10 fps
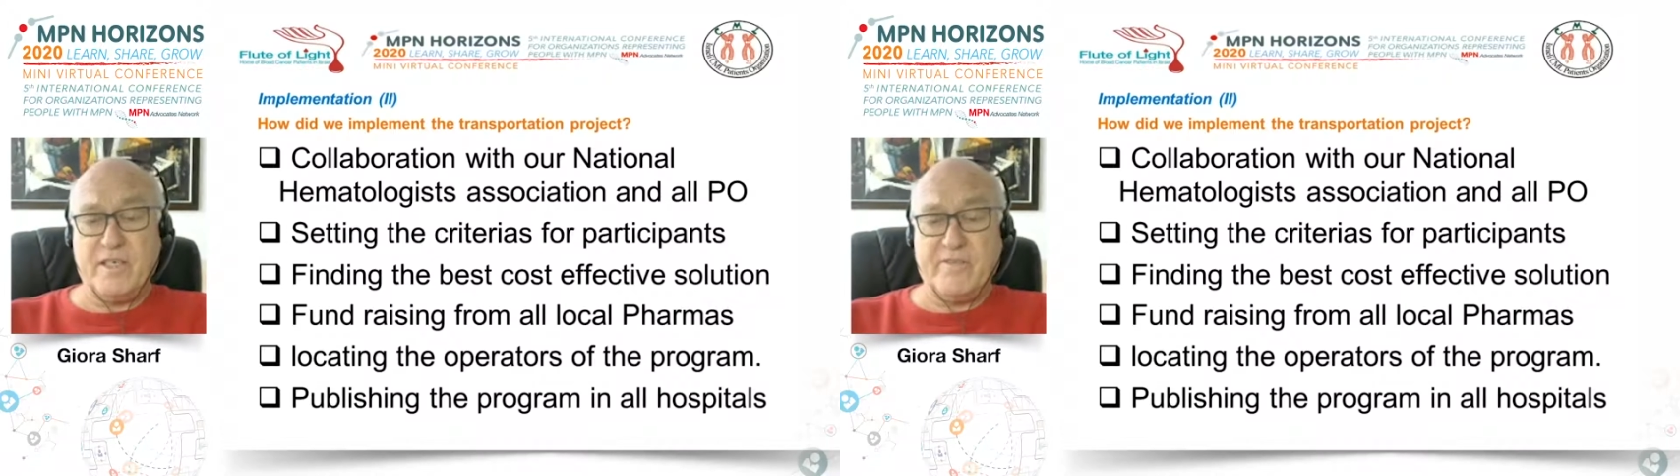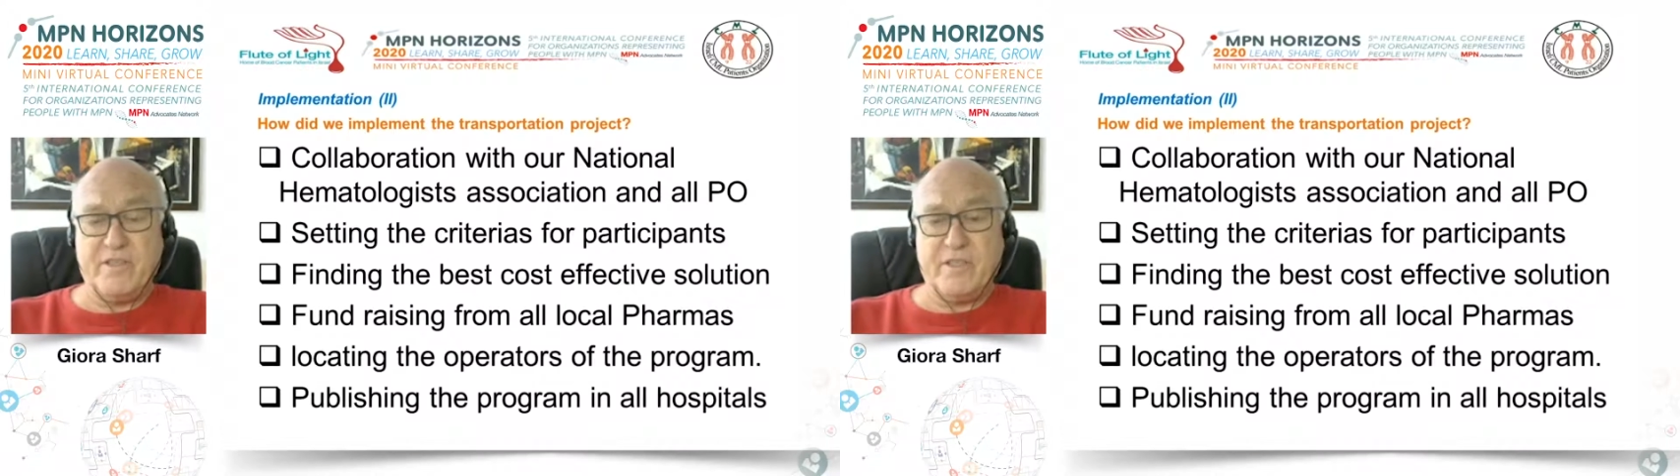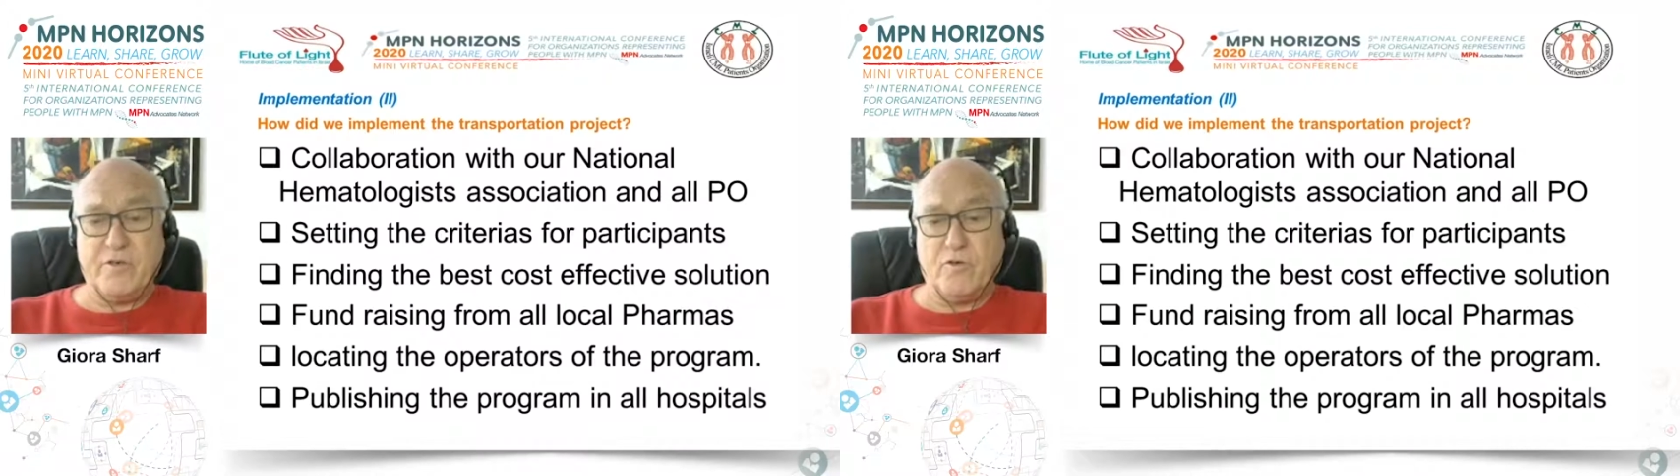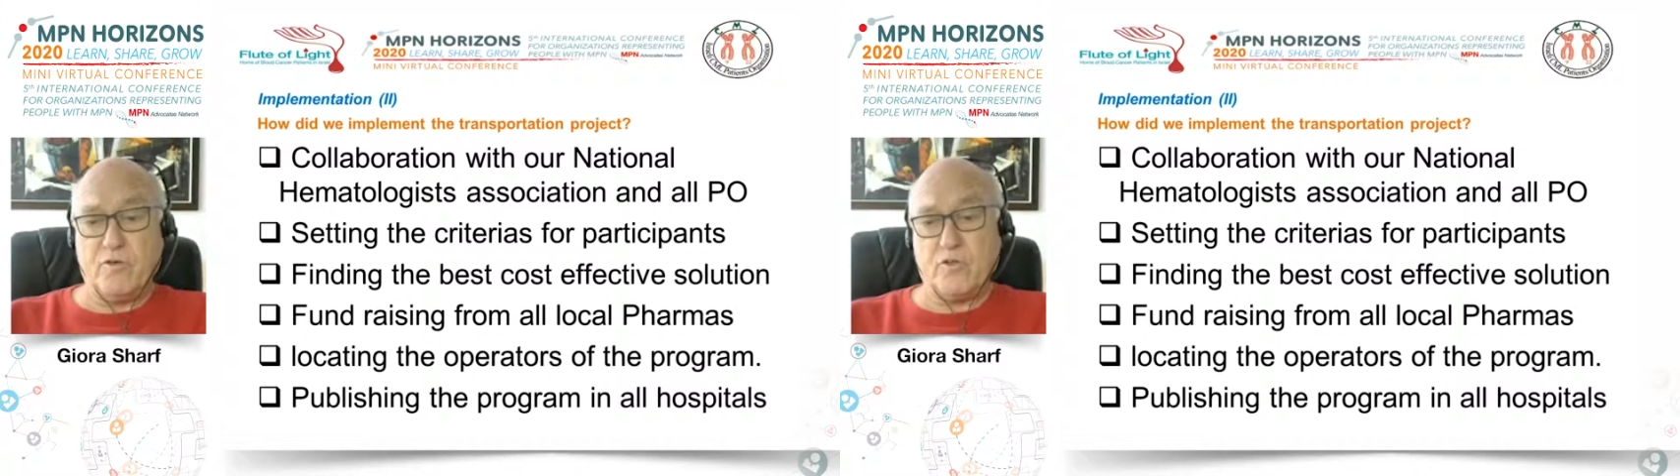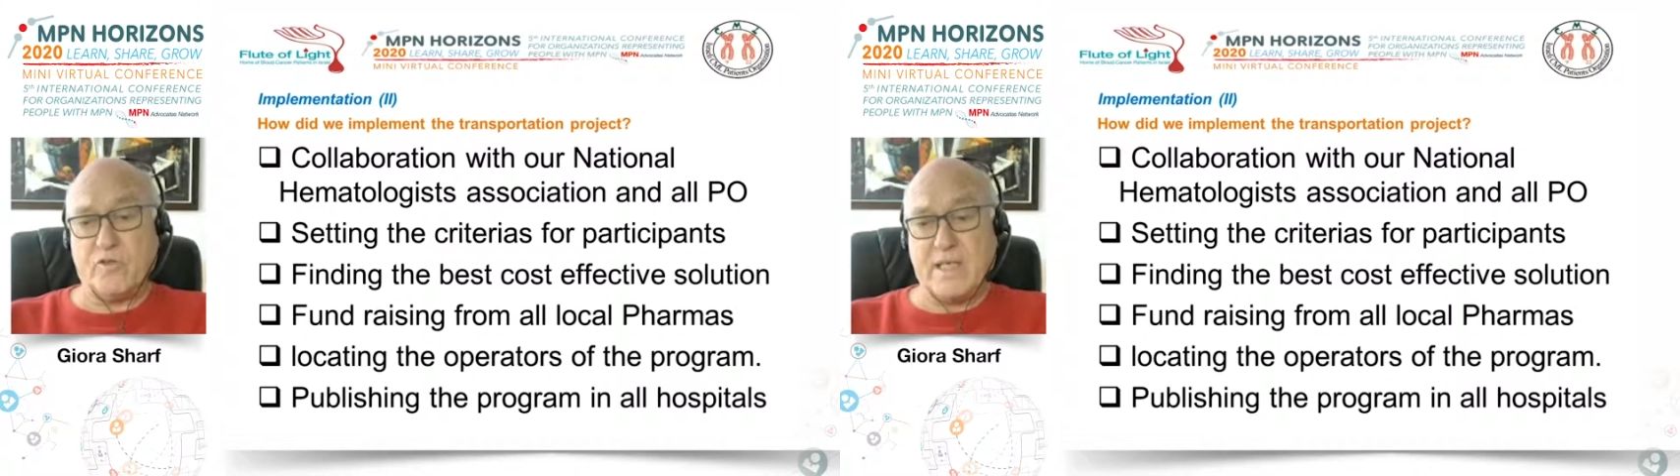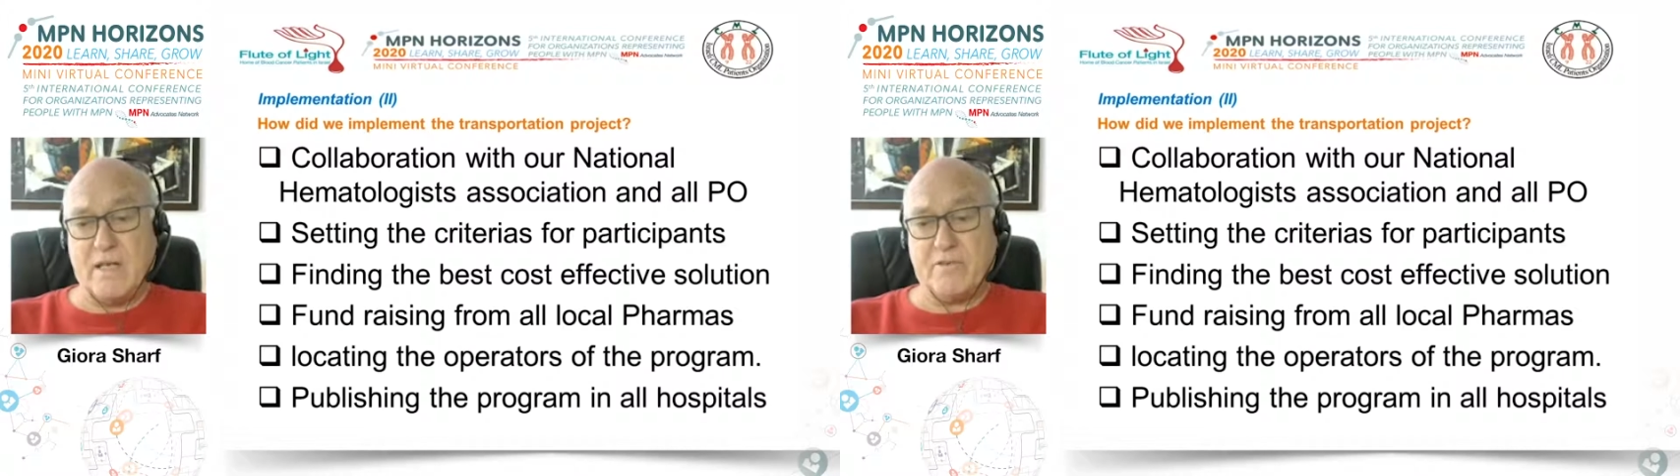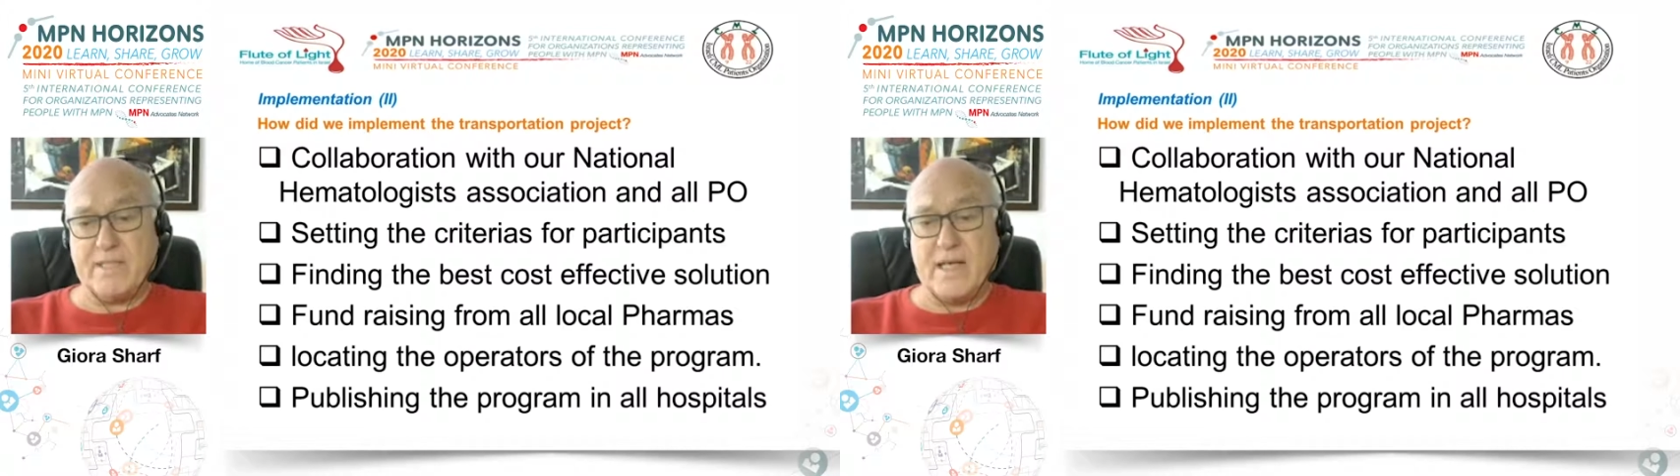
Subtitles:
live in the north or south.